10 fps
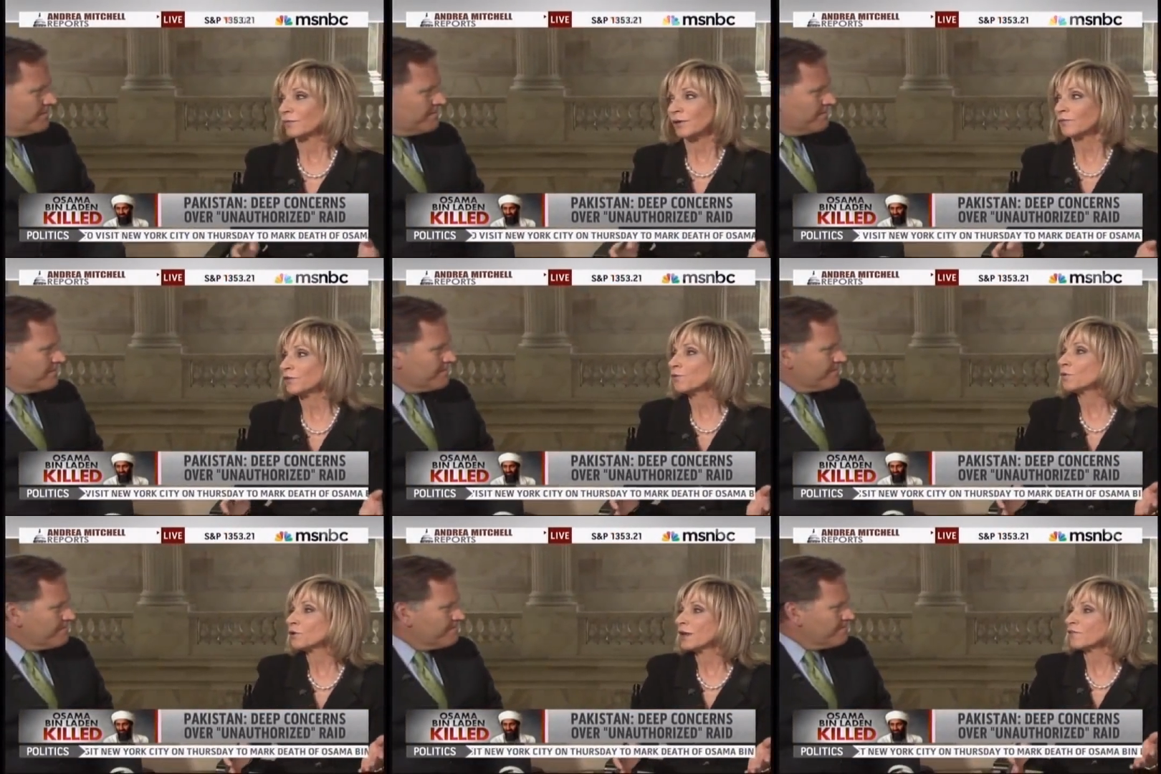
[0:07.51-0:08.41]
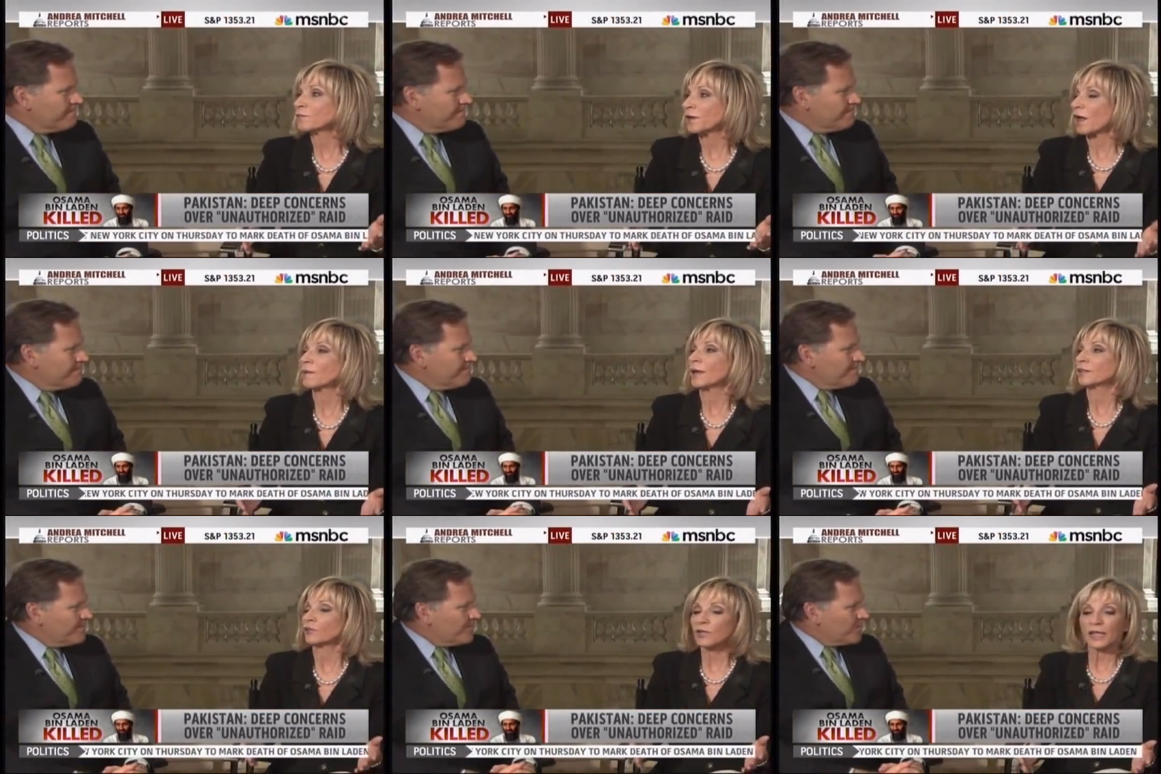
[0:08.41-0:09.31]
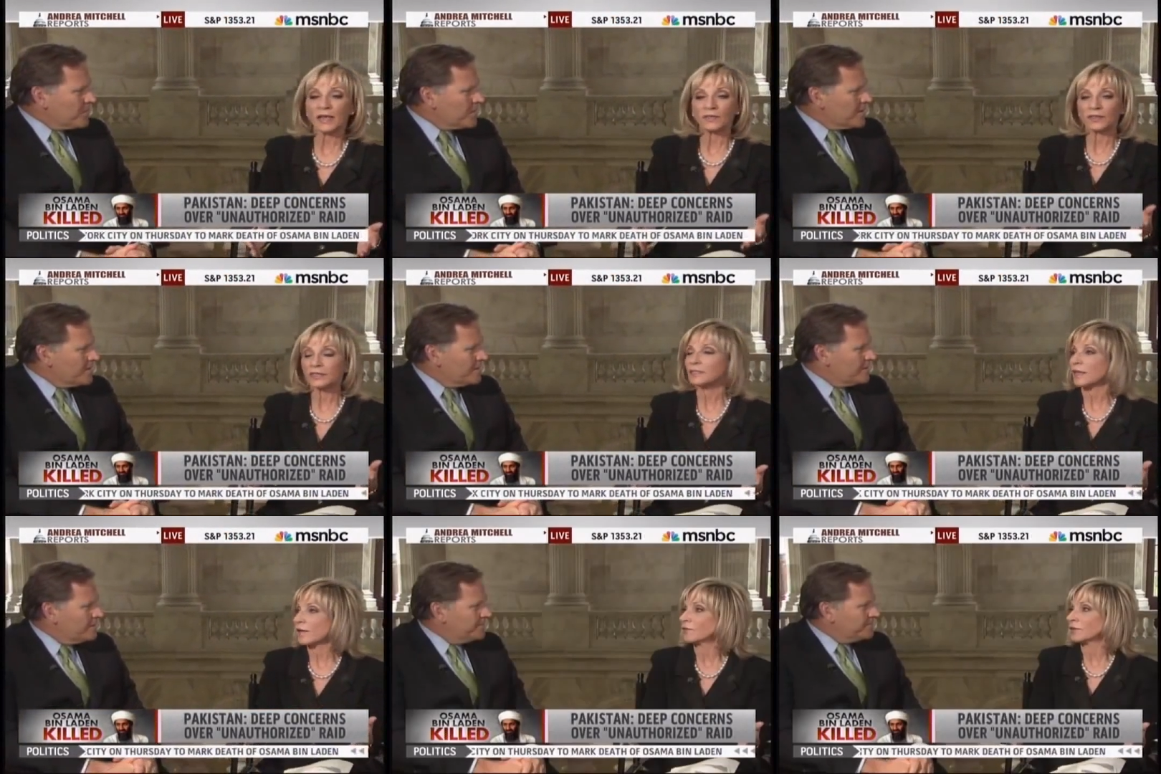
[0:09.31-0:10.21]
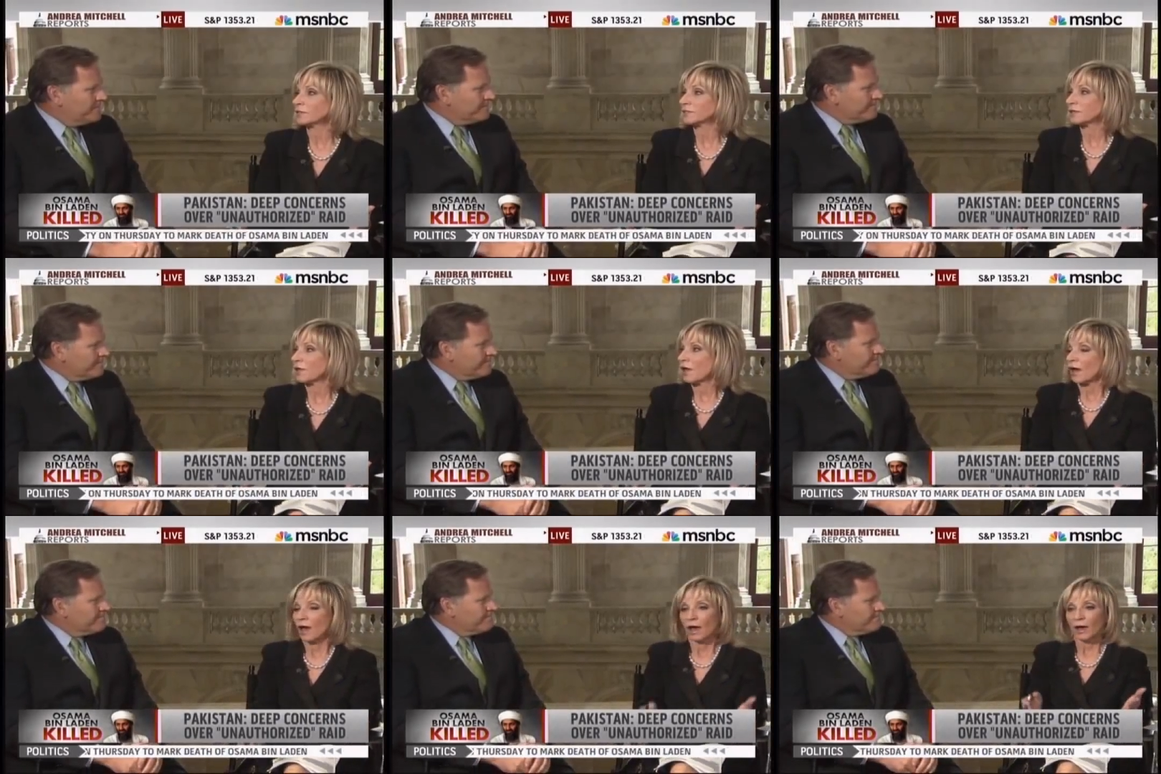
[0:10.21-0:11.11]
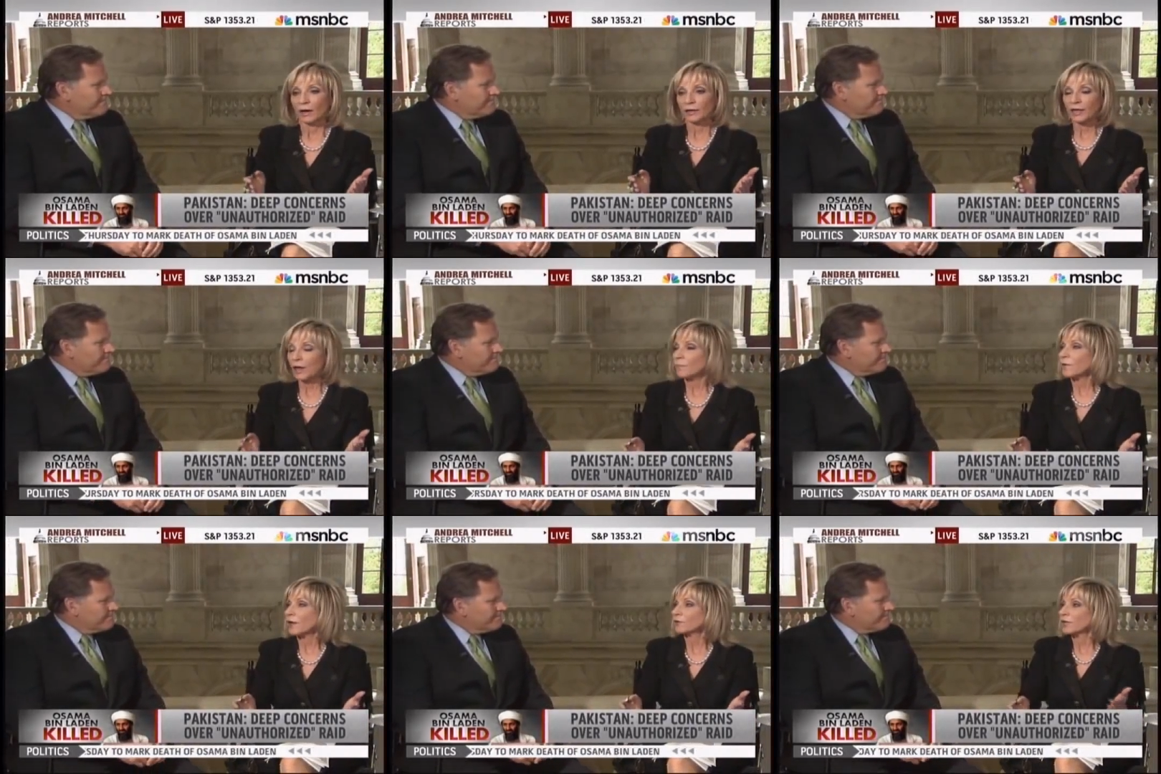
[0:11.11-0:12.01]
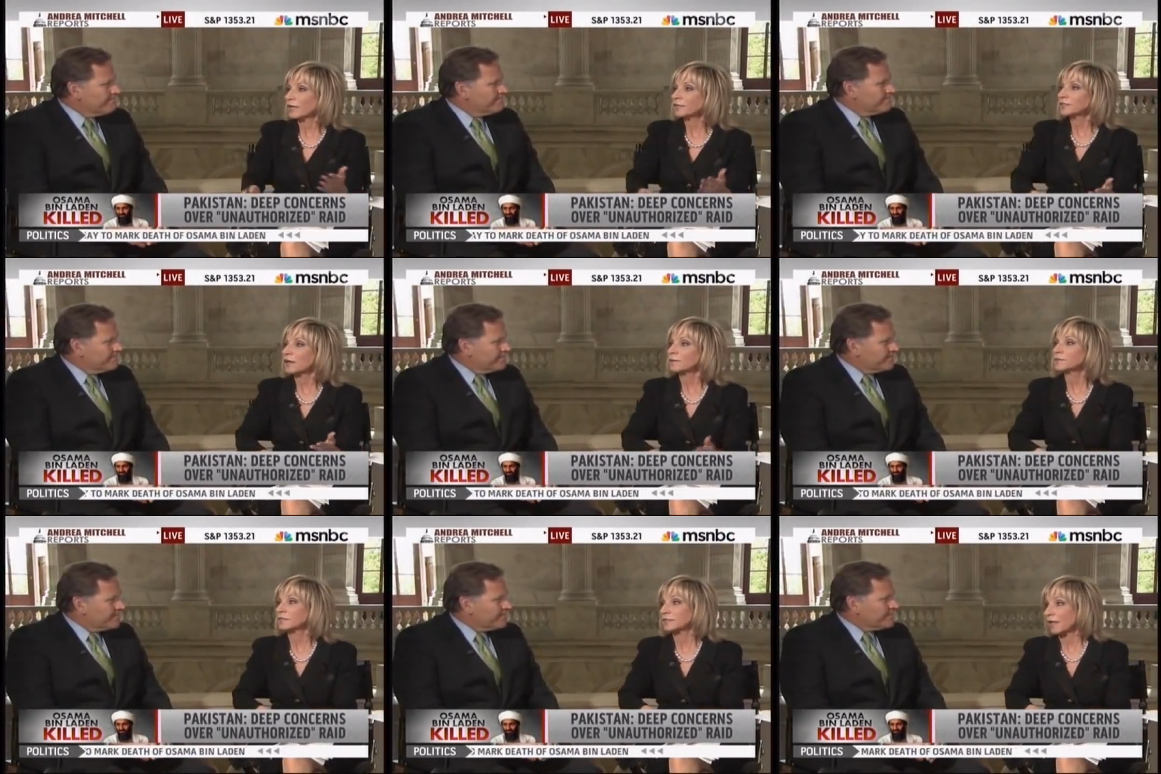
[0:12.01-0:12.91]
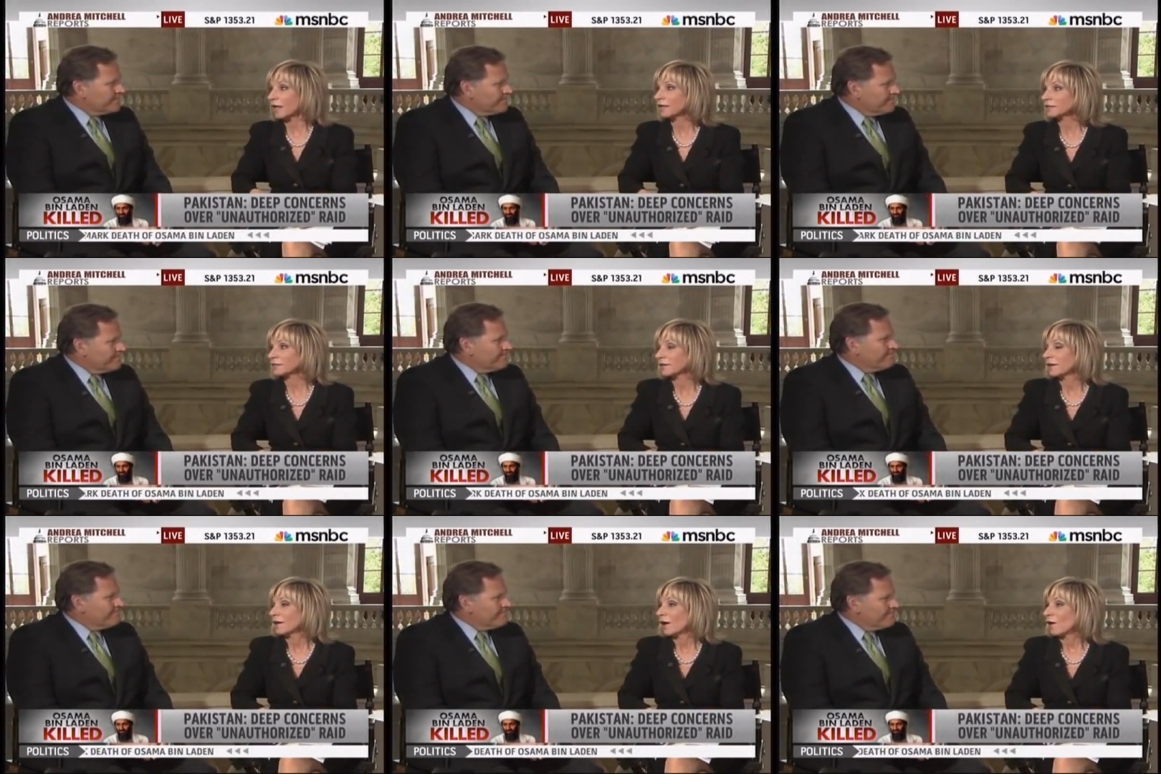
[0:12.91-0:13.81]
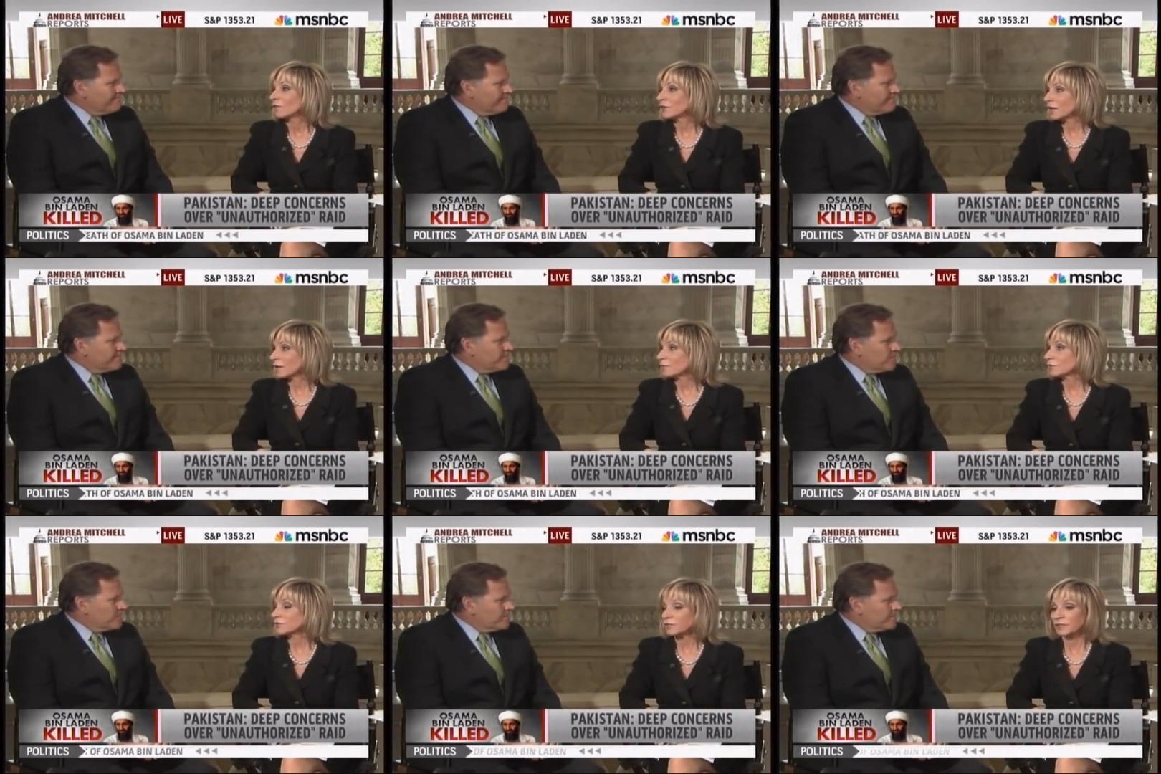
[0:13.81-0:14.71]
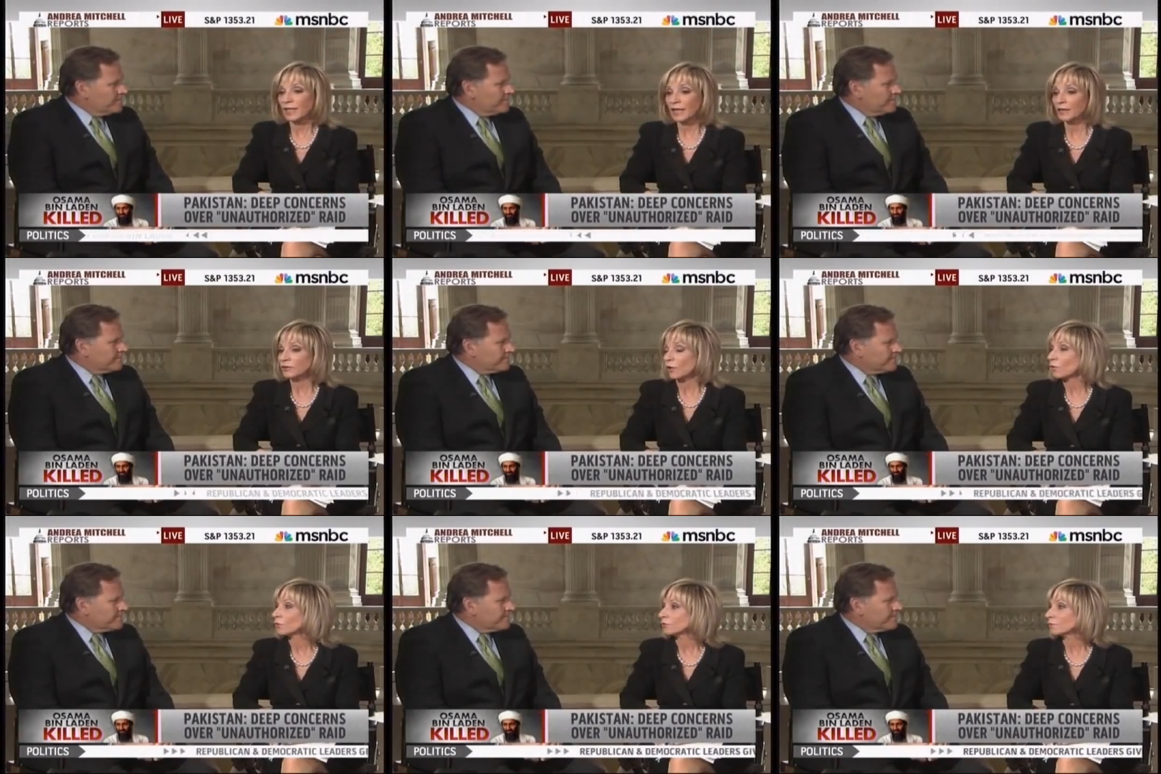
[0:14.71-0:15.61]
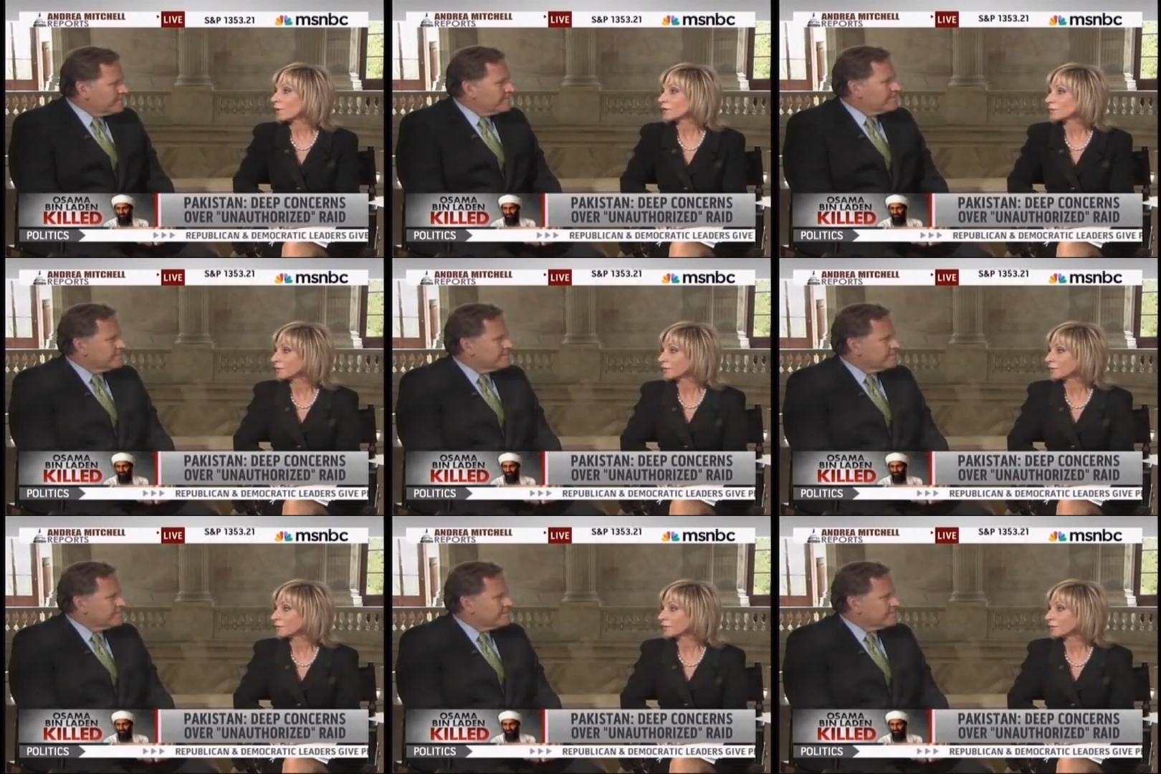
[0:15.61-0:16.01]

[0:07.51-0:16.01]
Speaker 1: if you were an FBI man looking at this evidence, a compound eight times the size of the neighbors, land owned by the